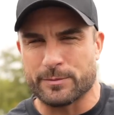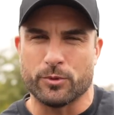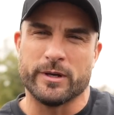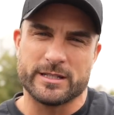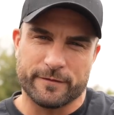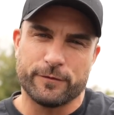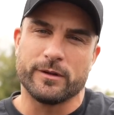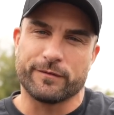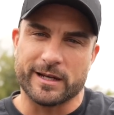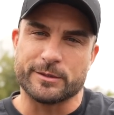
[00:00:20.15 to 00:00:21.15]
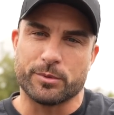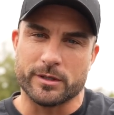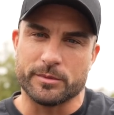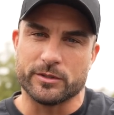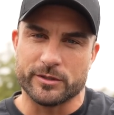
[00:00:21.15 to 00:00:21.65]
but he's a fully fledged
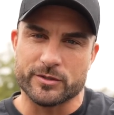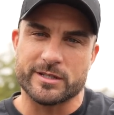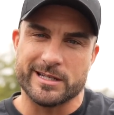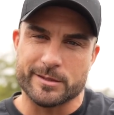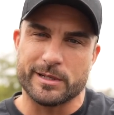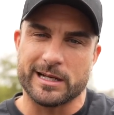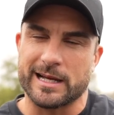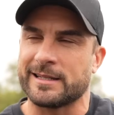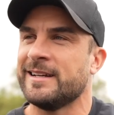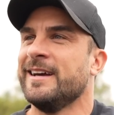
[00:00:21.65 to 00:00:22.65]
bodybuilder. You'll see he's a big lad.